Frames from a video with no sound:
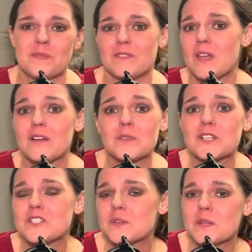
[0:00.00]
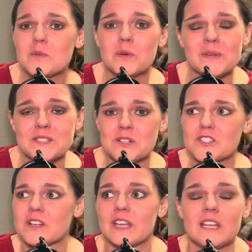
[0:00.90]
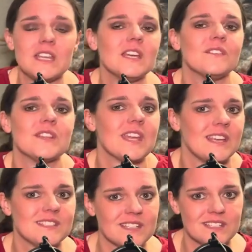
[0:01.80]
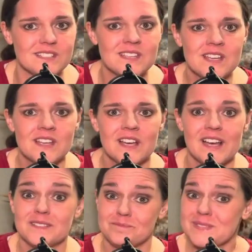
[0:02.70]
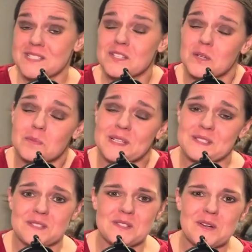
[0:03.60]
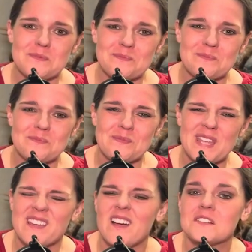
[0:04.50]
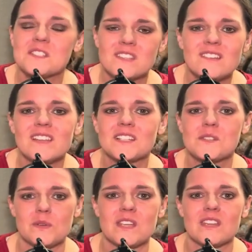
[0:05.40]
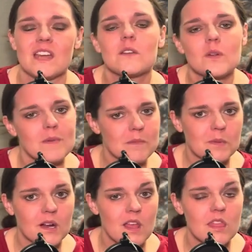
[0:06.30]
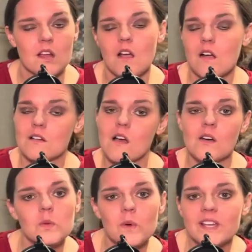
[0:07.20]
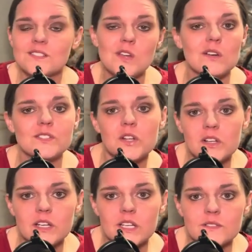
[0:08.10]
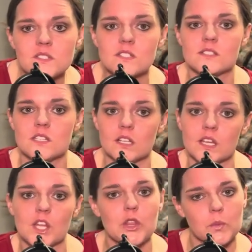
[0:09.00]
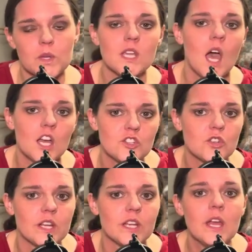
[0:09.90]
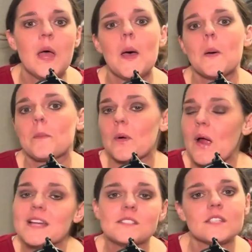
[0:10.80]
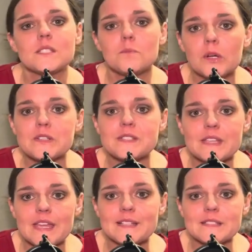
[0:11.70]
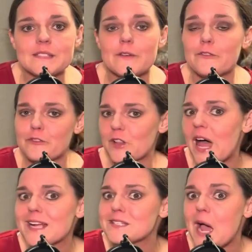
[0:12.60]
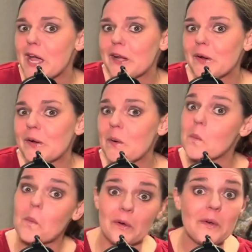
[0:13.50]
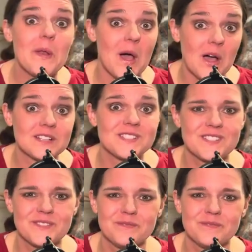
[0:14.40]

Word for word: If you ever want to do any more research on any of the cases, um, that's a good place to start. I'll see you next week. And remember, there are always alternatives to stealing three hundred priceless bird skins, fly tire or not.